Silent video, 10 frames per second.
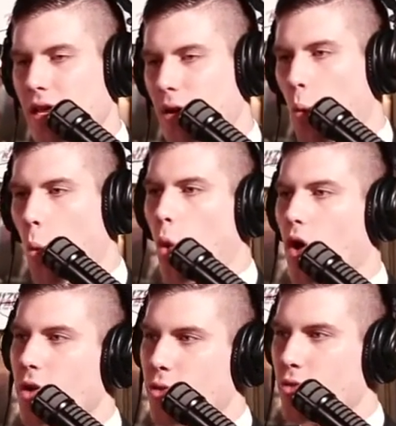like
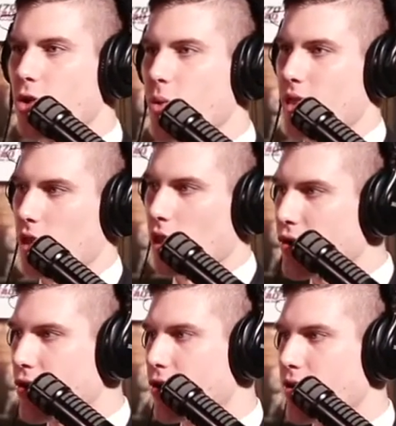work through and
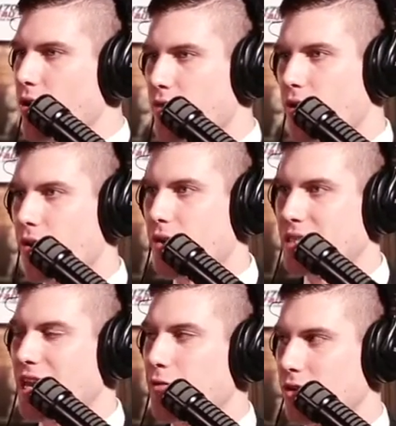learn over
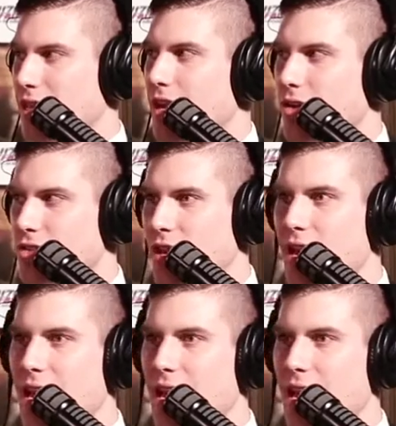several years.